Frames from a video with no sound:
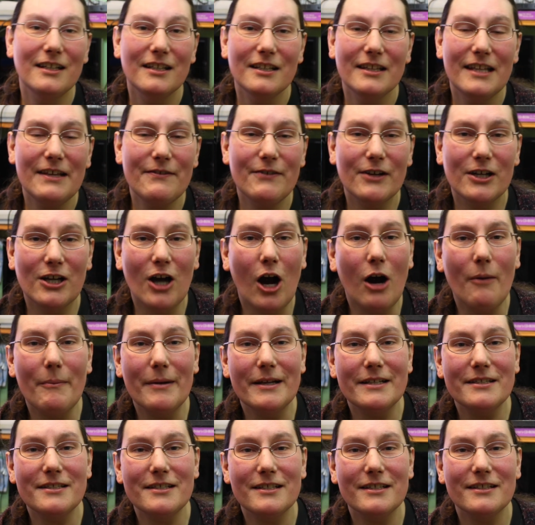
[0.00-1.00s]
leave a
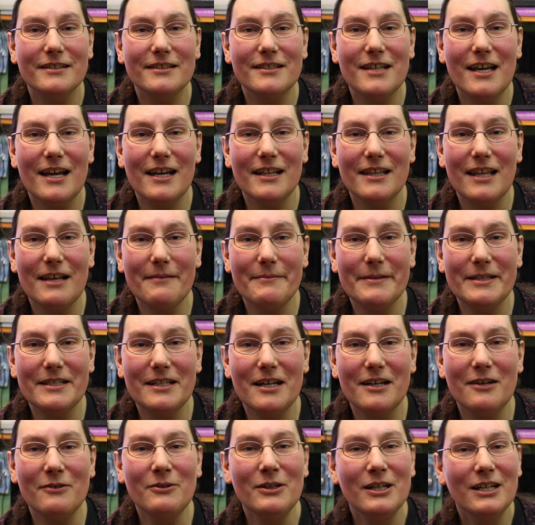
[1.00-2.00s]
comment and let me
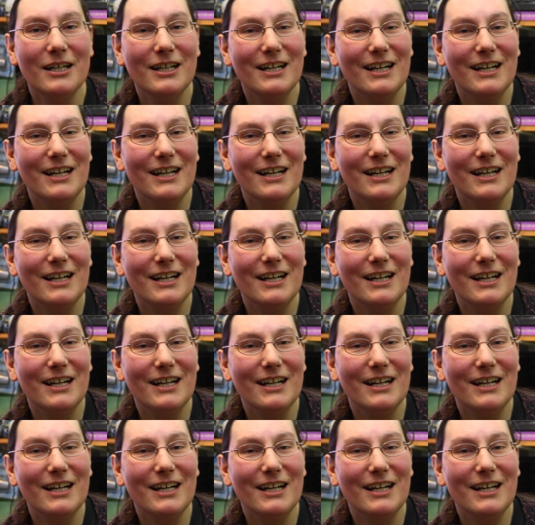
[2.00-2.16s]
know.